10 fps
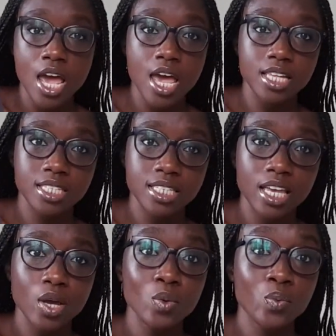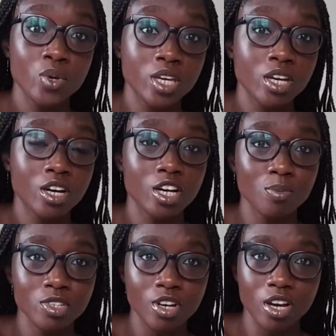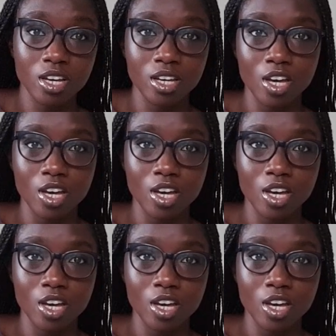and today we are going to be talking